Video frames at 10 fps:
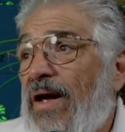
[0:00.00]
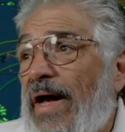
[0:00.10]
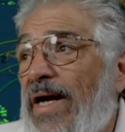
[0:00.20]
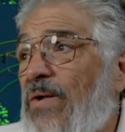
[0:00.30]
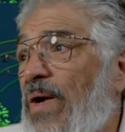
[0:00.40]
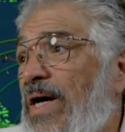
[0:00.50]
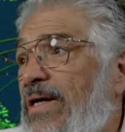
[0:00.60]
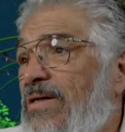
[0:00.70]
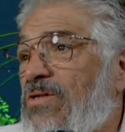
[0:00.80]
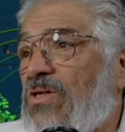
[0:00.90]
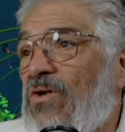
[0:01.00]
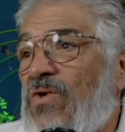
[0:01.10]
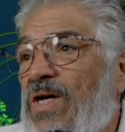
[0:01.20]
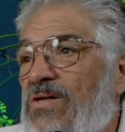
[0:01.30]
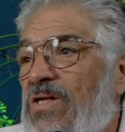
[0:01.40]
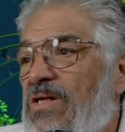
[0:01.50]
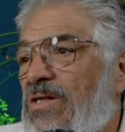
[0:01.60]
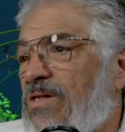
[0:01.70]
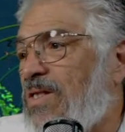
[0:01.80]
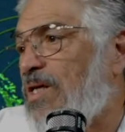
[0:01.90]
Anyway, so there's a
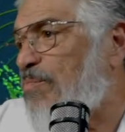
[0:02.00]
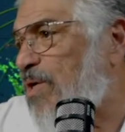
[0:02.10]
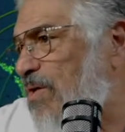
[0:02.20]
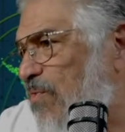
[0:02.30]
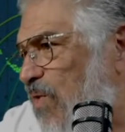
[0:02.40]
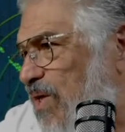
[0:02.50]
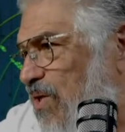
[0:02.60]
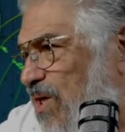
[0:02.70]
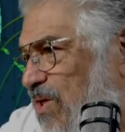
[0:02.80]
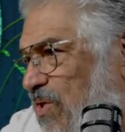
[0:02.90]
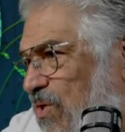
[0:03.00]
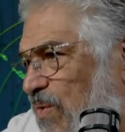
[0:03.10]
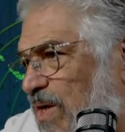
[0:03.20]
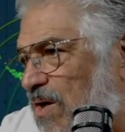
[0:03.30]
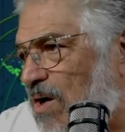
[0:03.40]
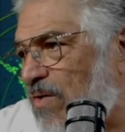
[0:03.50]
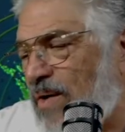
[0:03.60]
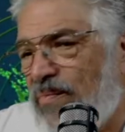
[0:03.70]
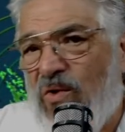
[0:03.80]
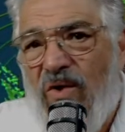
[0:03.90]
little tidbit of what you can do at
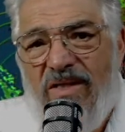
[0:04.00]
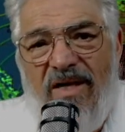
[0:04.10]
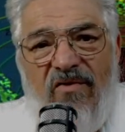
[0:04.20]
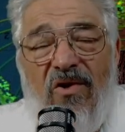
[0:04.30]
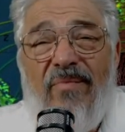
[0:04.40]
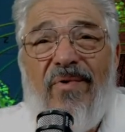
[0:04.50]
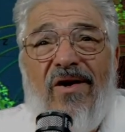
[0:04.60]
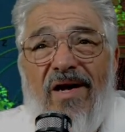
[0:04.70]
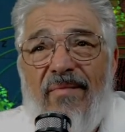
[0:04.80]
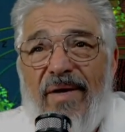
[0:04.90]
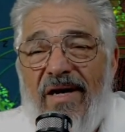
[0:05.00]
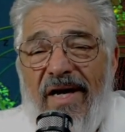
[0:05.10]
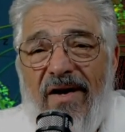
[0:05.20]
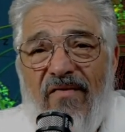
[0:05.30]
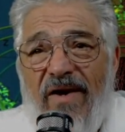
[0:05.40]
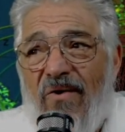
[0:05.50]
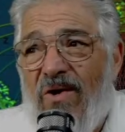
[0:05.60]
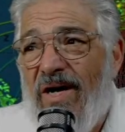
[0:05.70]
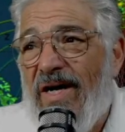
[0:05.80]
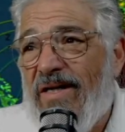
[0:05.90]
RM Noise. I've only been on about a half
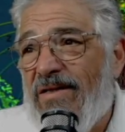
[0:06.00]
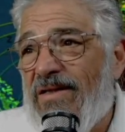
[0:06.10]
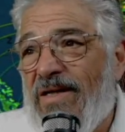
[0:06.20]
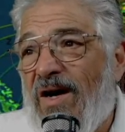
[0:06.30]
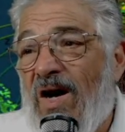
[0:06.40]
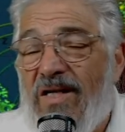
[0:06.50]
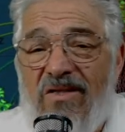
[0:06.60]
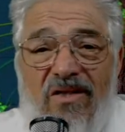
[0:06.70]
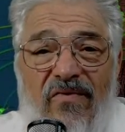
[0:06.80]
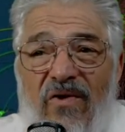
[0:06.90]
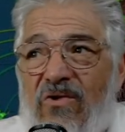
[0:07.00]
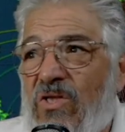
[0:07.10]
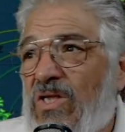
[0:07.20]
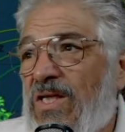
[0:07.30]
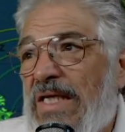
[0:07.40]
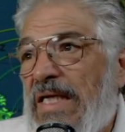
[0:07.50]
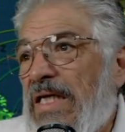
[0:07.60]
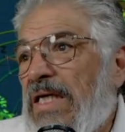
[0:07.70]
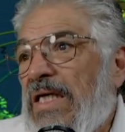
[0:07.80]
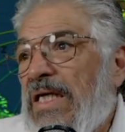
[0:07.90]
hour, and honestly, folks,
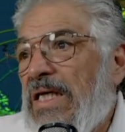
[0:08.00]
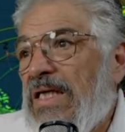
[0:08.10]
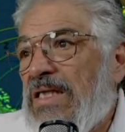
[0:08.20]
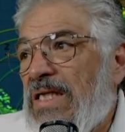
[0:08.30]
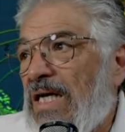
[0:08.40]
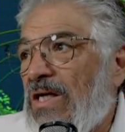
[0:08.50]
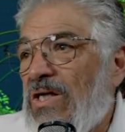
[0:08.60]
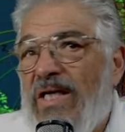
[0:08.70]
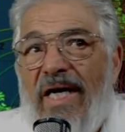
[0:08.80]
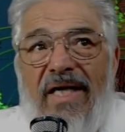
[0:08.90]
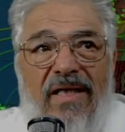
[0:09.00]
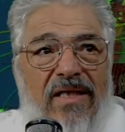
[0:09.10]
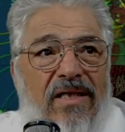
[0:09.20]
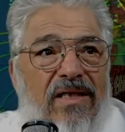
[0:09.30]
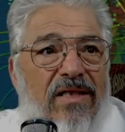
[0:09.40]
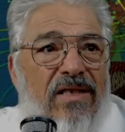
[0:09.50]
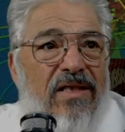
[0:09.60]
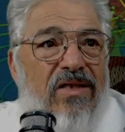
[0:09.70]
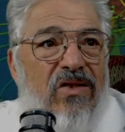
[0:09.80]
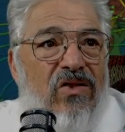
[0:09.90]
it's not a good night.
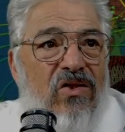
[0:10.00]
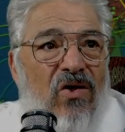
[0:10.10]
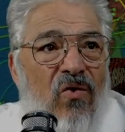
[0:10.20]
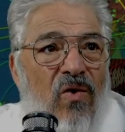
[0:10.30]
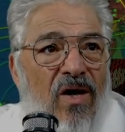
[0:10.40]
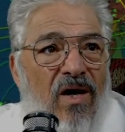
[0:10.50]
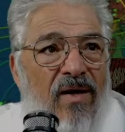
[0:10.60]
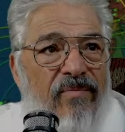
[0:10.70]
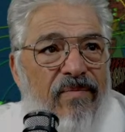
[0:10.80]
So